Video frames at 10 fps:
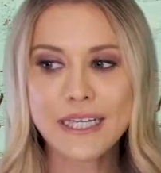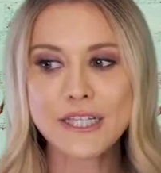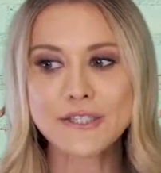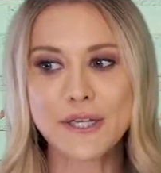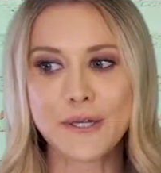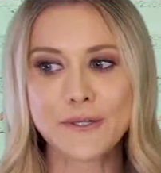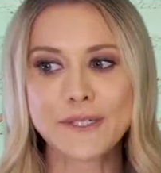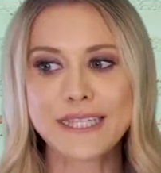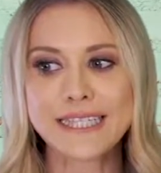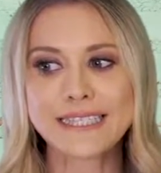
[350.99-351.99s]
So
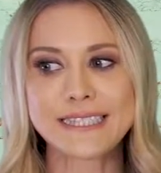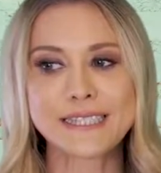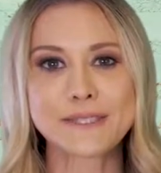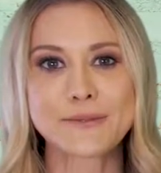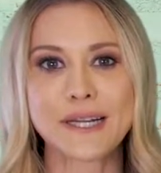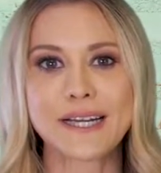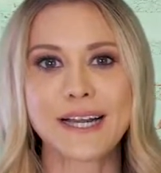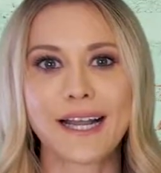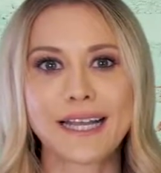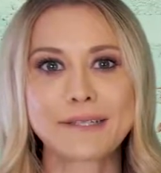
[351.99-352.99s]
this is where
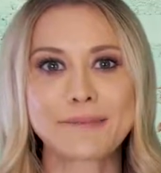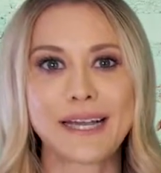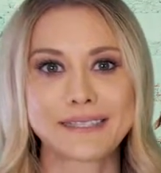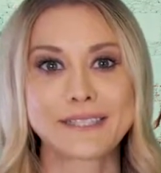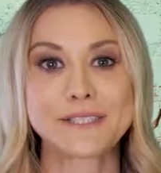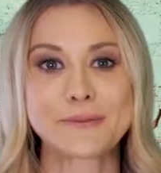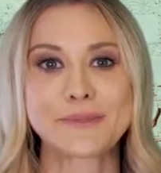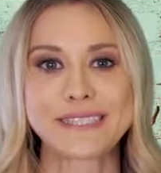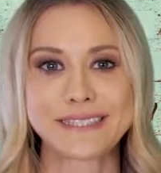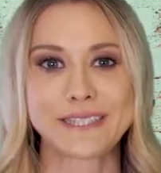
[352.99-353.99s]
I'm asking you
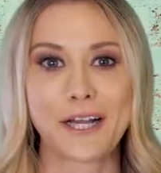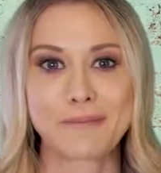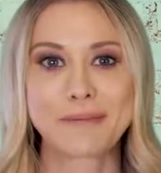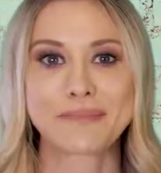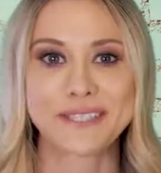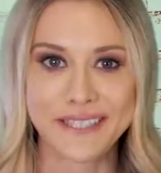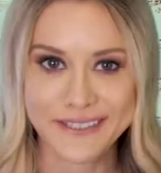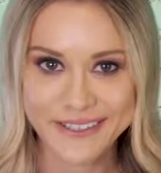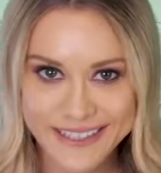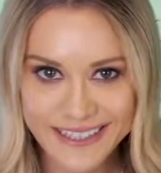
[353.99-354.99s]
please to comment
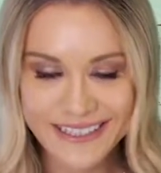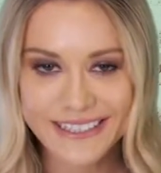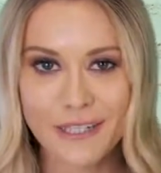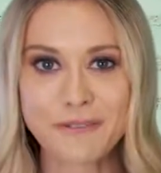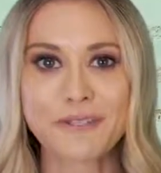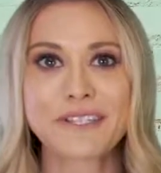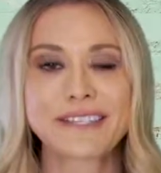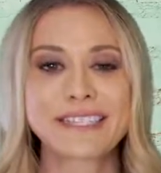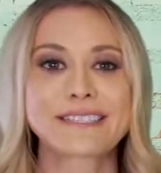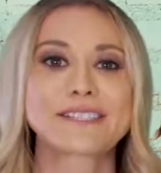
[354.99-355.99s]
below and tell me what you
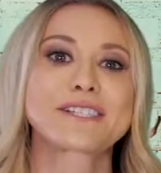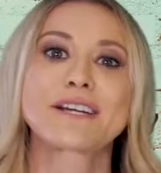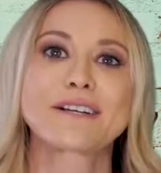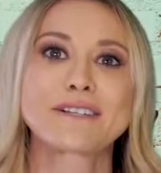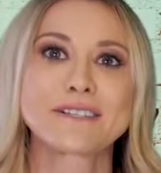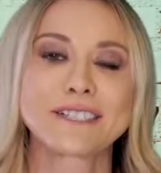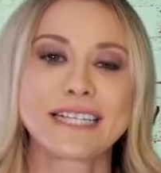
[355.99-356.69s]
think of the show.